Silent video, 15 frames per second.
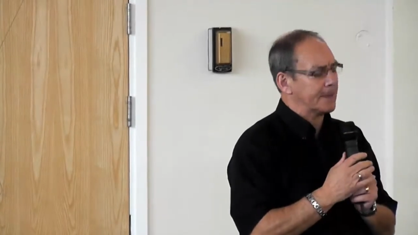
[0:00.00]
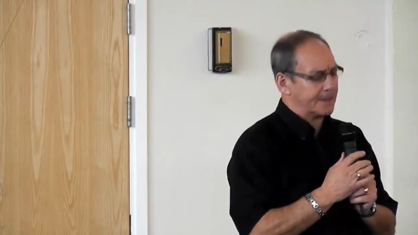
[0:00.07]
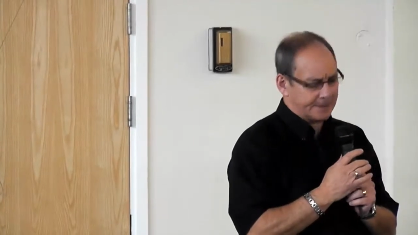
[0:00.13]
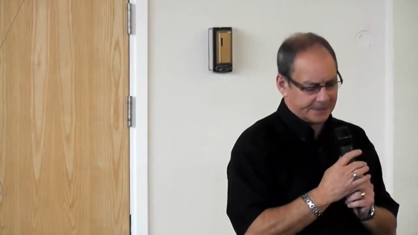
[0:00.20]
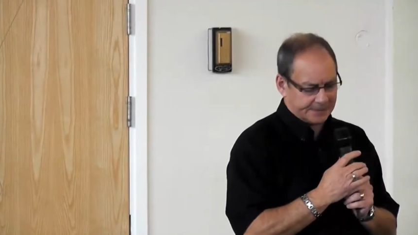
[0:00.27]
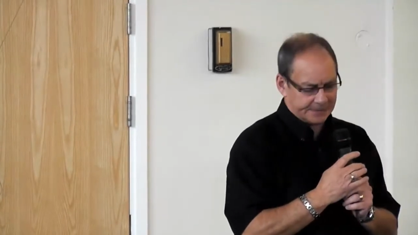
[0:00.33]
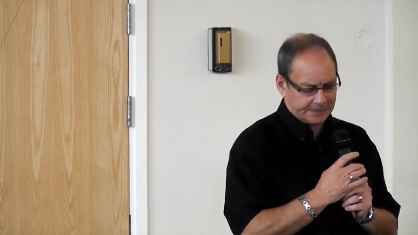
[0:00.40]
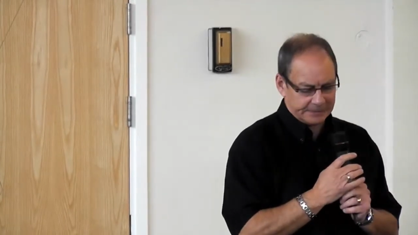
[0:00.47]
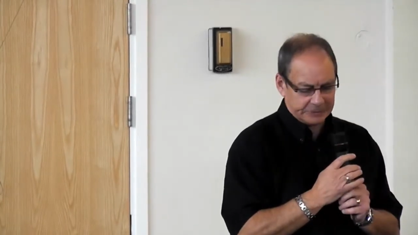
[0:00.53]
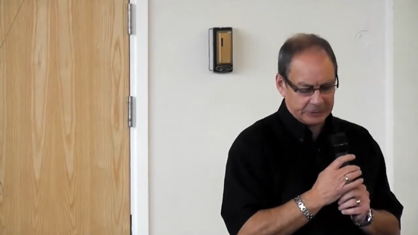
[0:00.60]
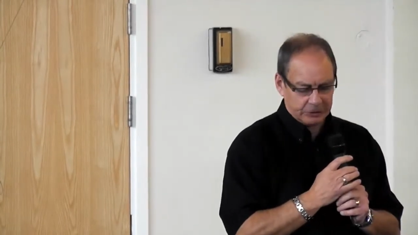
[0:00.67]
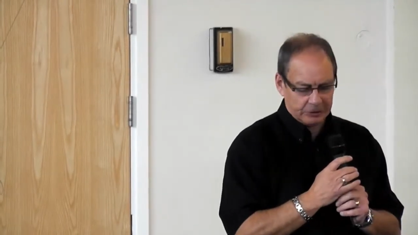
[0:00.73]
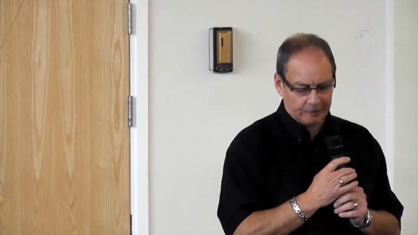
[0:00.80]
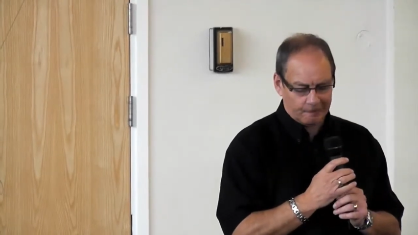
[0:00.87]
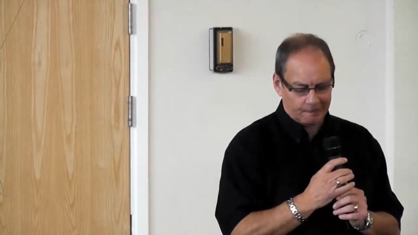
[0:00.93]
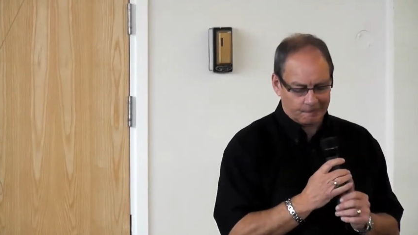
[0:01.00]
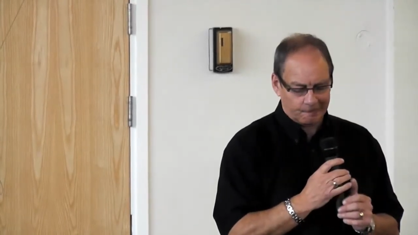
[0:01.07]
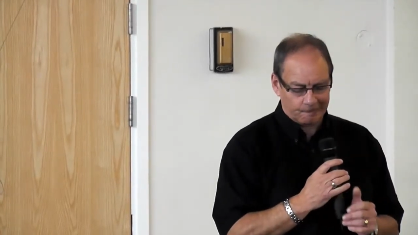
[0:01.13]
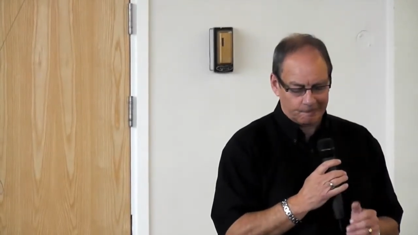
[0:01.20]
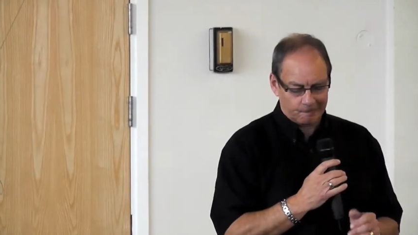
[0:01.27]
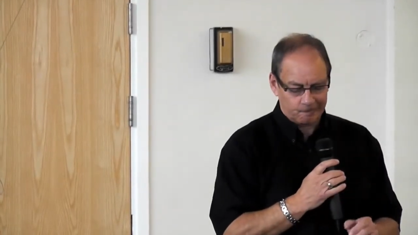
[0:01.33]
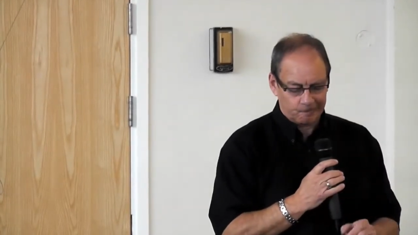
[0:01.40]

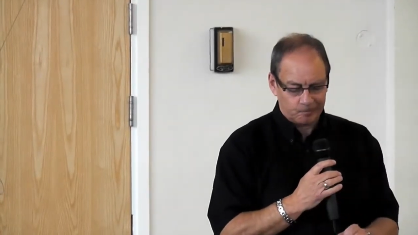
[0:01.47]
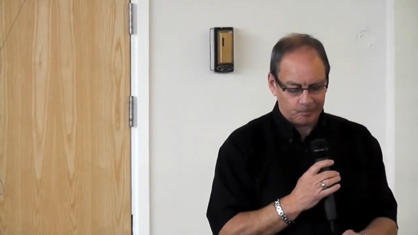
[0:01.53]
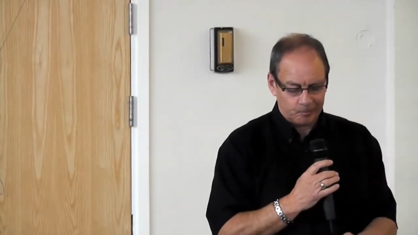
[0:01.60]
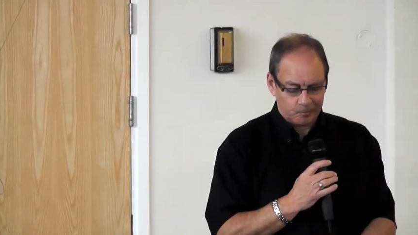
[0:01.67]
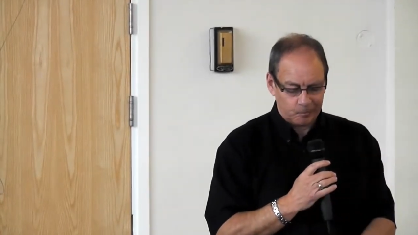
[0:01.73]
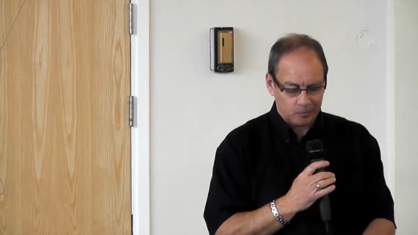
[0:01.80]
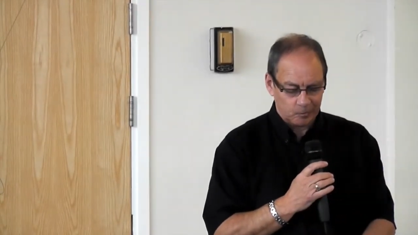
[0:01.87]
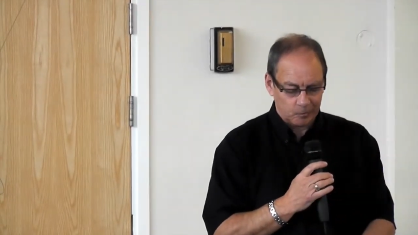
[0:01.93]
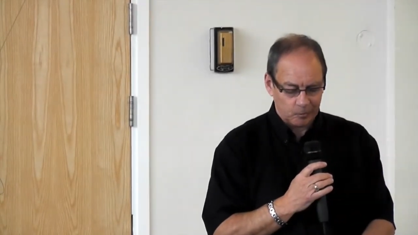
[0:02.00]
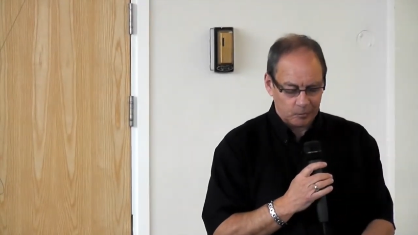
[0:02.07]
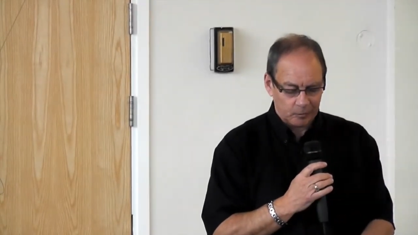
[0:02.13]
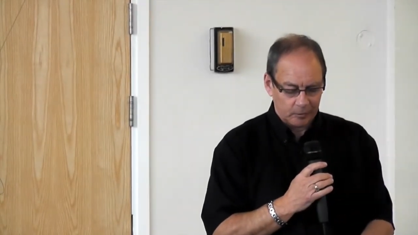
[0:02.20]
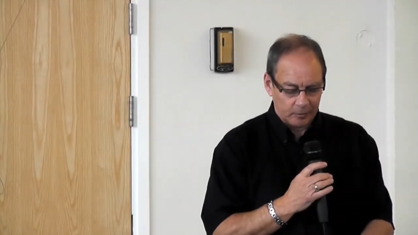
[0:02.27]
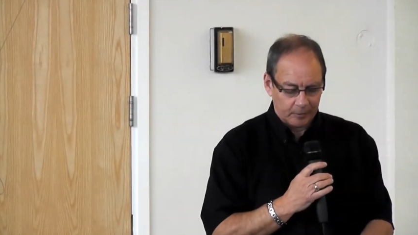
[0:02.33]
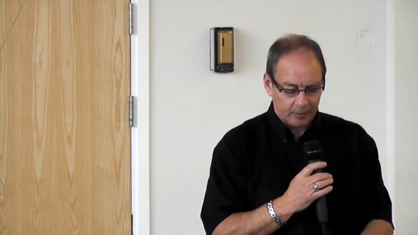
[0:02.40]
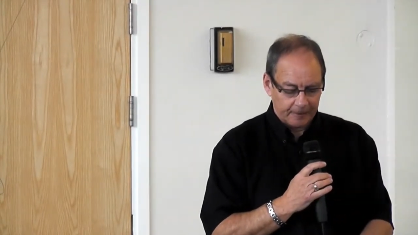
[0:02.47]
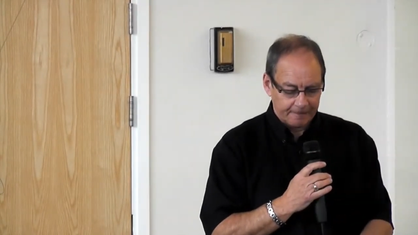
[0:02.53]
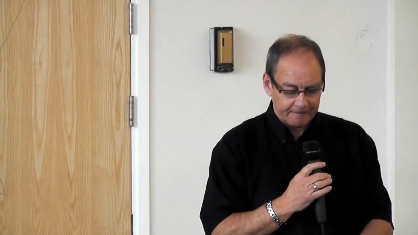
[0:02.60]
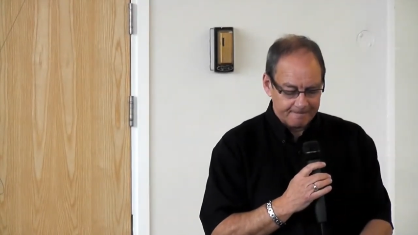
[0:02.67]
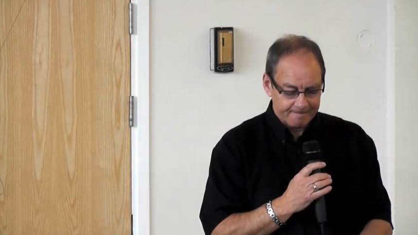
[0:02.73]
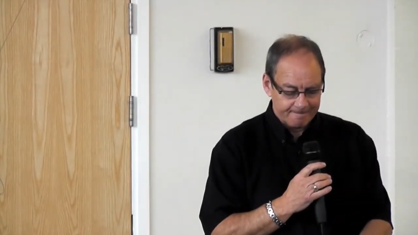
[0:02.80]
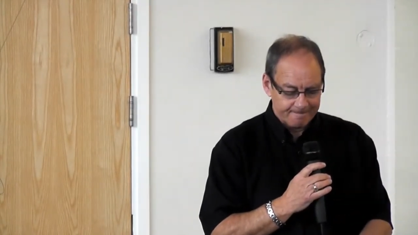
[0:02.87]

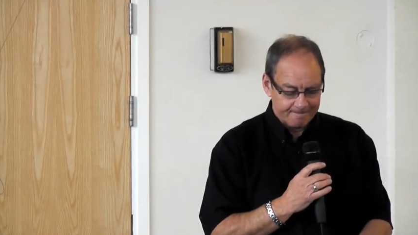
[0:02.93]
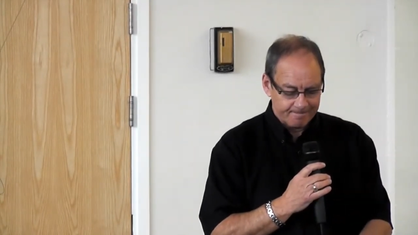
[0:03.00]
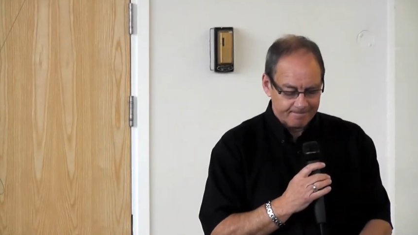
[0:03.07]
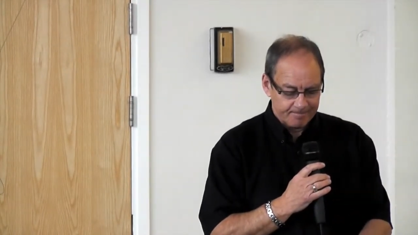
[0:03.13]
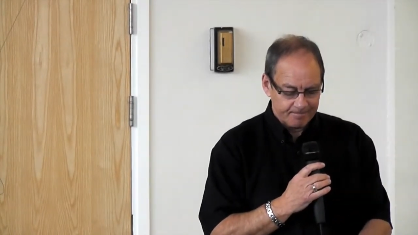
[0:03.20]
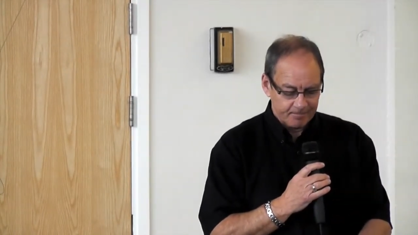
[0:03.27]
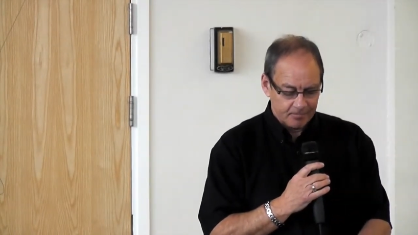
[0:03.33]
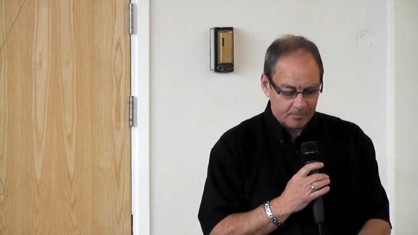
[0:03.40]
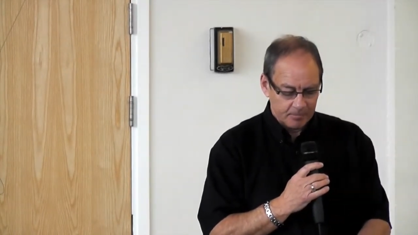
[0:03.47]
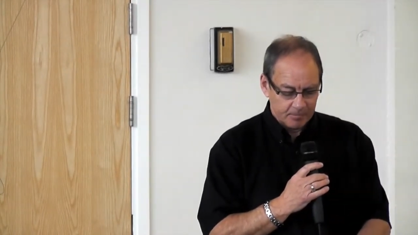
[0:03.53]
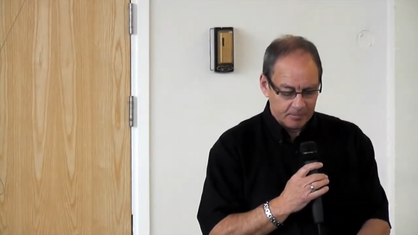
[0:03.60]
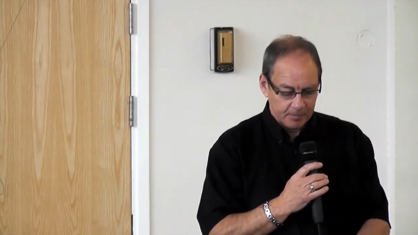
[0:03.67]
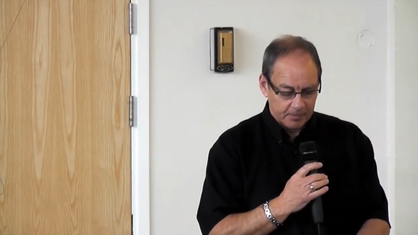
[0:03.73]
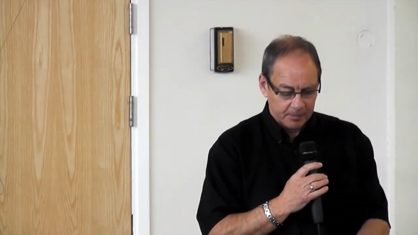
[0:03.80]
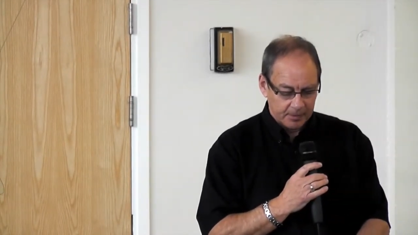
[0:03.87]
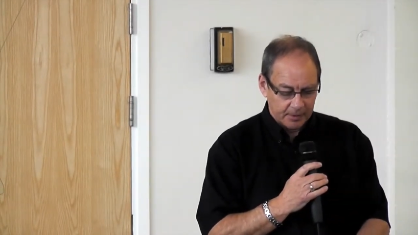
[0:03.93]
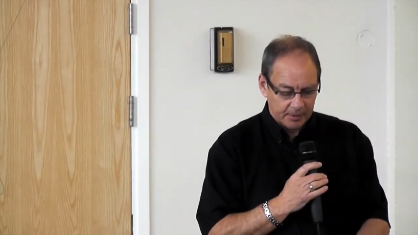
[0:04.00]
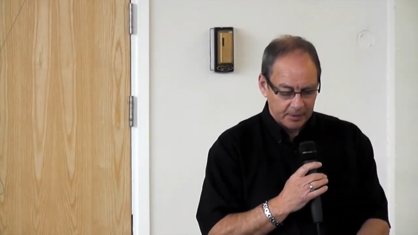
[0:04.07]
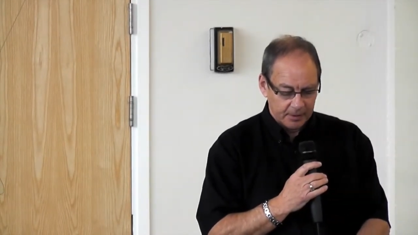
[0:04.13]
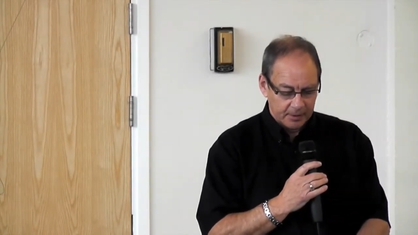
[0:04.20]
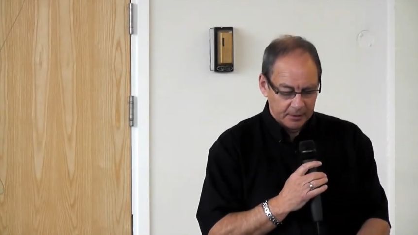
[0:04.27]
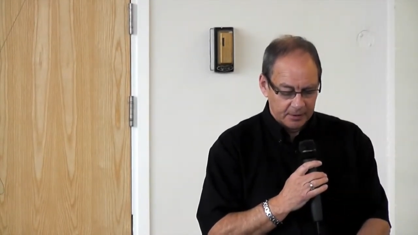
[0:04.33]

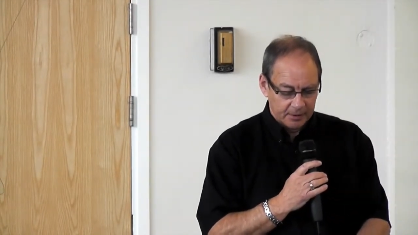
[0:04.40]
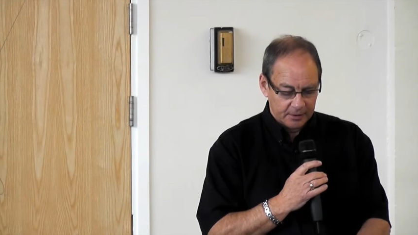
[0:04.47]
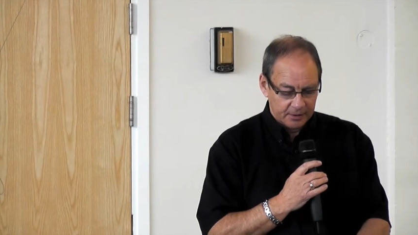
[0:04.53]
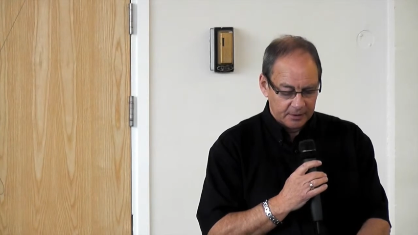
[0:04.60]
No one is speaking in this clip.